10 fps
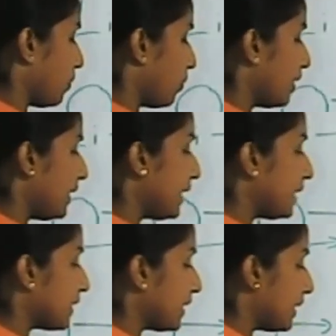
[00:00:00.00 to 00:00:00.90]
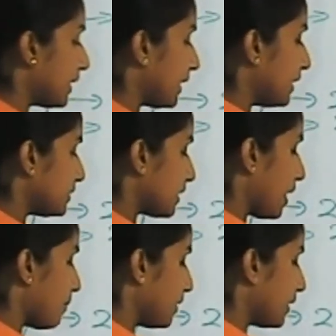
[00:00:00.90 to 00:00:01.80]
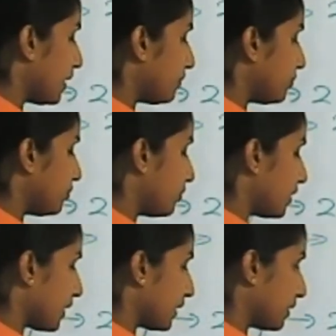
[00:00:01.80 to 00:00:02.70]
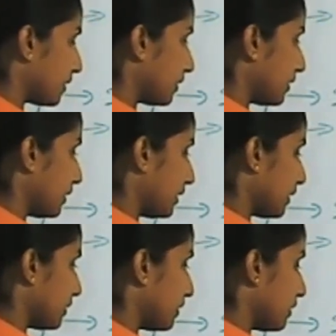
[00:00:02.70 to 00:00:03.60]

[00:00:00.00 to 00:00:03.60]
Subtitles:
Only it contains carbon and fluorine. Here.